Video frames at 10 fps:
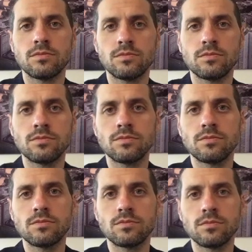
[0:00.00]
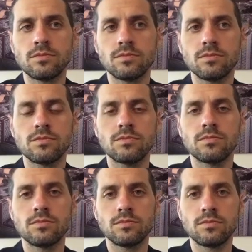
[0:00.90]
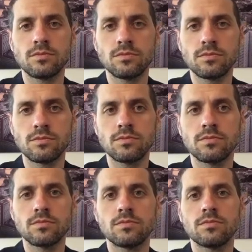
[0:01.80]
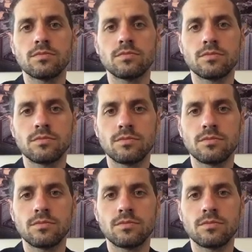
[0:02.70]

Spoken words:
(silent)